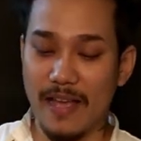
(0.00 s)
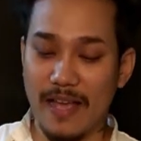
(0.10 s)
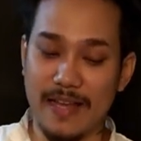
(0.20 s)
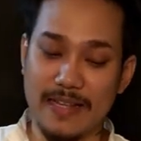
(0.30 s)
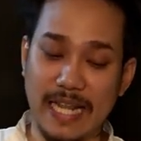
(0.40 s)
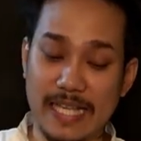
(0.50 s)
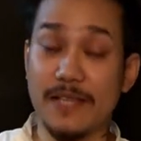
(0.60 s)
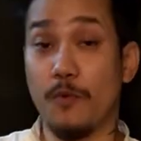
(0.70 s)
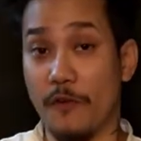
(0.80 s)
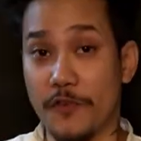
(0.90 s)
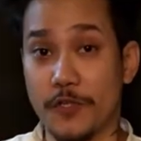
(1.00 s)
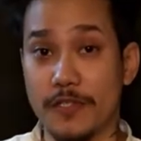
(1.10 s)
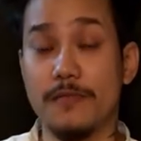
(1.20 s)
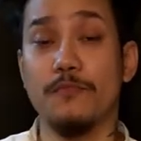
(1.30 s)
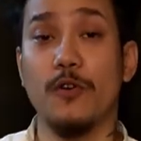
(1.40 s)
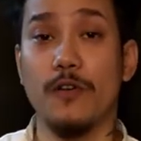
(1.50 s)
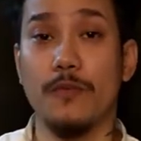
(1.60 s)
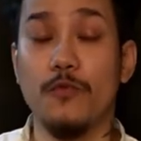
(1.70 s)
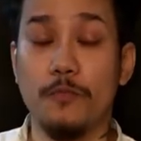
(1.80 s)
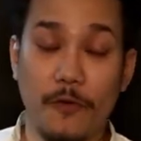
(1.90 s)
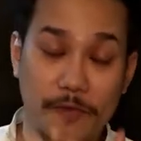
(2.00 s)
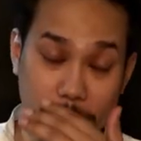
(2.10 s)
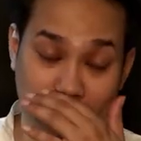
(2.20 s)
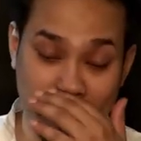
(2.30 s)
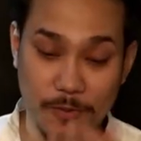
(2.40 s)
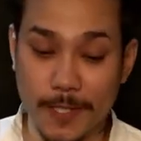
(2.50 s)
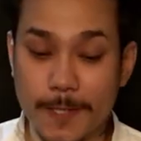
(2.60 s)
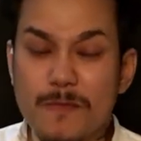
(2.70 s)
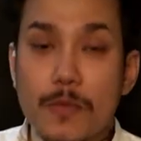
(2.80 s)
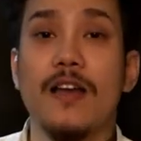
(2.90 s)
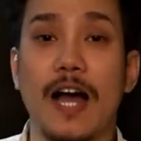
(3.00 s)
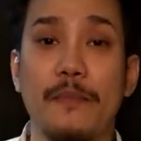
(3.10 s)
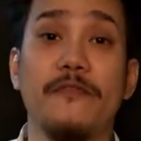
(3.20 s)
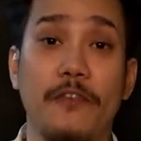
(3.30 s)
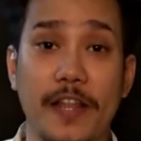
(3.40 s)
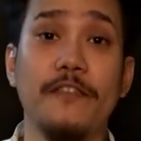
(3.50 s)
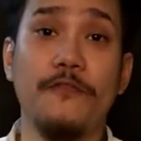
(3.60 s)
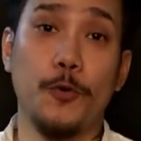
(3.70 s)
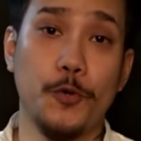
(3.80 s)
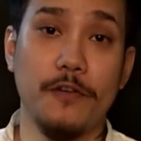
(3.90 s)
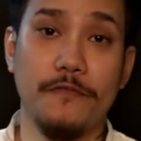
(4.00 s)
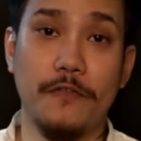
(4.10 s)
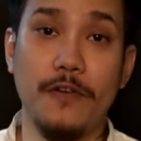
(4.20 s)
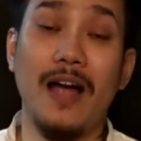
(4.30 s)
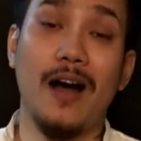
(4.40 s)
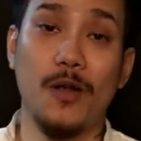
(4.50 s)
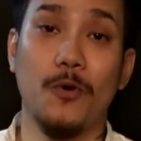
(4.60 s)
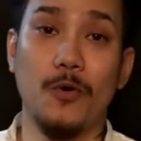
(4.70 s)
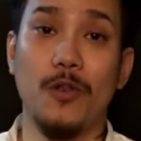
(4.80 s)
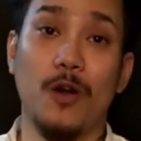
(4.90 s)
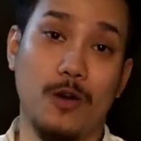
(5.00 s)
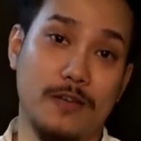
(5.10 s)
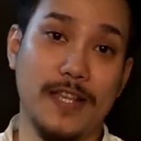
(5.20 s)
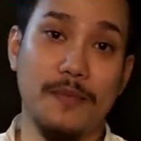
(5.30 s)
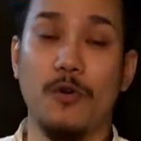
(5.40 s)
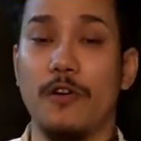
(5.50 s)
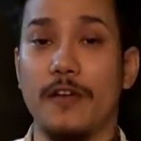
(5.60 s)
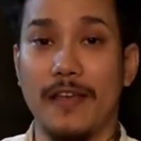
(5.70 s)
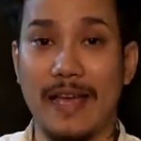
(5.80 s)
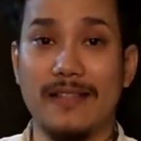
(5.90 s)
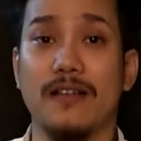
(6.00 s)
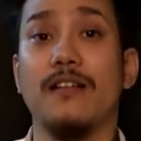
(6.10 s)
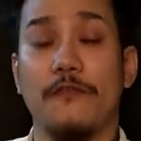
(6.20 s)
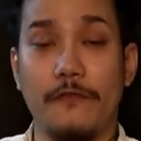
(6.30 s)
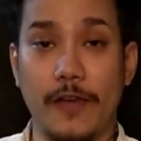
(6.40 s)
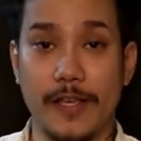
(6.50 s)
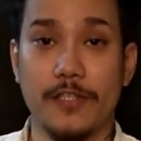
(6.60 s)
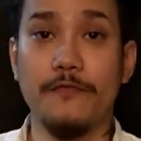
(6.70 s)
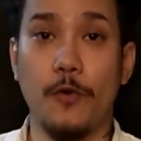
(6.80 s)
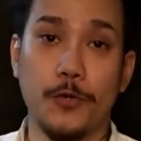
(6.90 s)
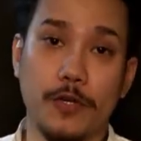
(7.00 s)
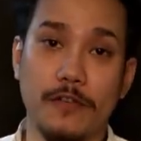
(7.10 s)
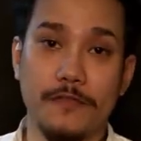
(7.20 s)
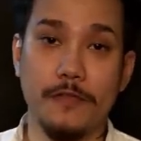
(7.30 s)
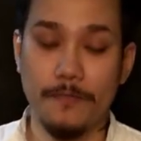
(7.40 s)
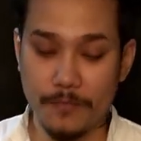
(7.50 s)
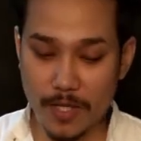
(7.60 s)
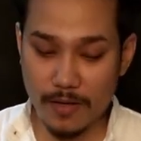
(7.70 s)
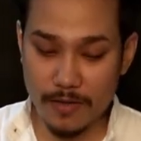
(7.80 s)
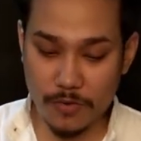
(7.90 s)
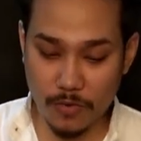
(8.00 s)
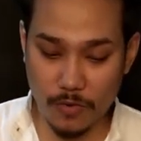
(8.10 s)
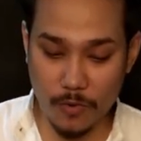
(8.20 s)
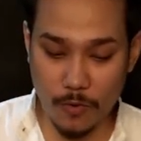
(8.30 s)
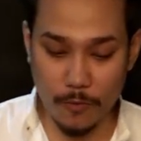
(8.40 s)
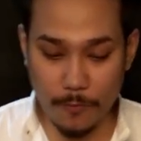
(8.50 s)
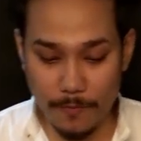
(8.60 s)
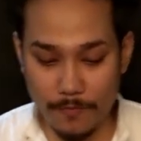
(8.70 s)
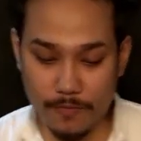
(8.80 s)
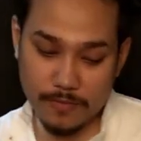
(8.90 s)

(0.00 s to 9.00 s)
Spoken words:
And as a profession, my profession actually, I'm a fine photographer. Aru logote moi a fashion photographer. So